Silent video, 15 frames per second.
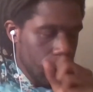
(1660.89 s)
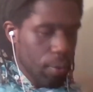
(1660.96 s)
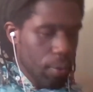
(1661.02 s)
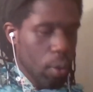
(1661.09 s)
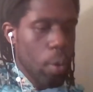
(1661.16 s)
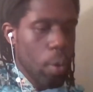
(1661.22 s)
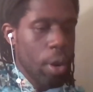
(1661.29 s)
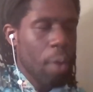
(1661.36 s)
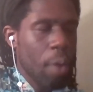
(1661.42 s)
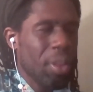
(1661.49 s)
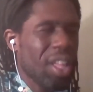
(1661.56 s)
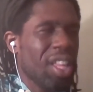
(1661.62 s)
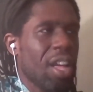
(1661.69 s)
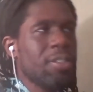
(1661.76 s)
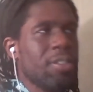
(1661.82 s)
where I
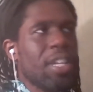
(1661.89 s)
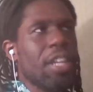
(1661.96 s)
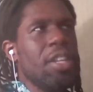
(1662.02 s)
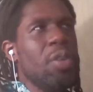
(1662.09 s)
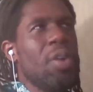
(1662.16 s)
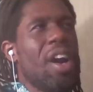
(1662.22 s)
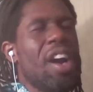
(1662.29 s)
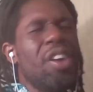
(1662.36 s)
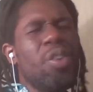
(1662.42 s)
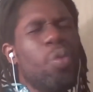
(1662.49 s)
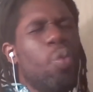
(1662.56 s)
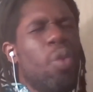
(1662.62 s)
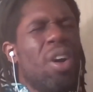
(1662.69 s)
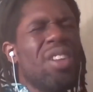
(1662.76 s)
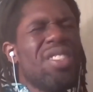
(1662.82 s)
was like, you know, I don't
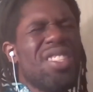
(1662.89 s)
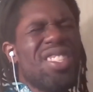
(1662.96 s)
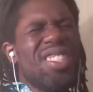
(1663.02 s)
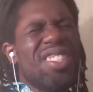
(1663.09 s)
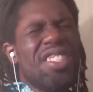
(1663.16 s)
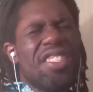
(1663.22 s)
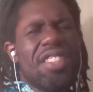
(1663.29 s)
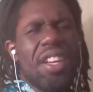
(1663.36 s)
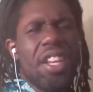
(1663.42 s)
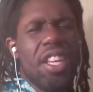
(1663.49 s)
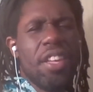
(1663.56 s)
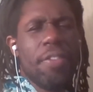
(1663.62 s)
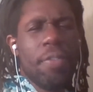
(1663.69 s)
want to study